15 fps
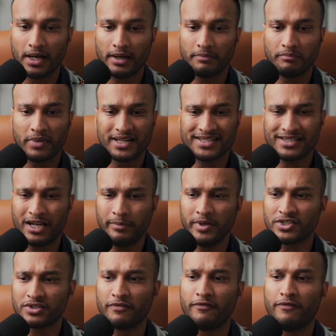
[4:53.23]
Assignments are
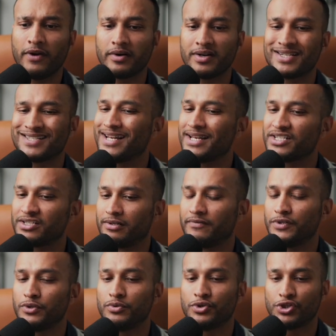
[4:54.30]
very sensitive to
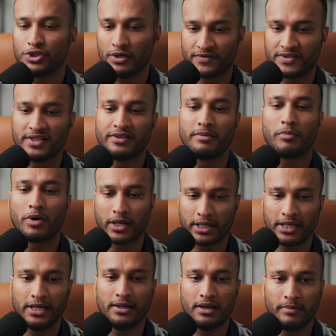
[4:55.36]
shifts in the market.
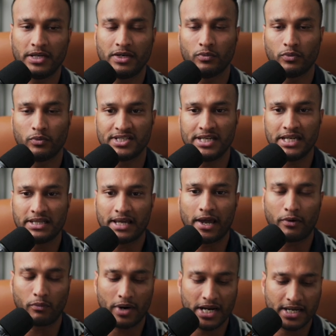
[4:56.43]
I mean, we're seeing that
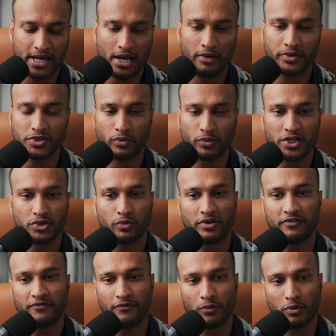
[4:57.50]
right now in
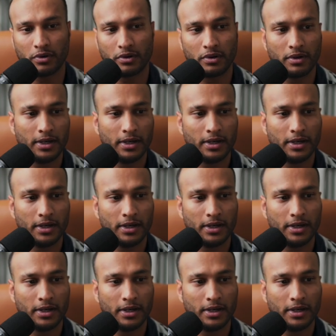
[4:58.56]
2024.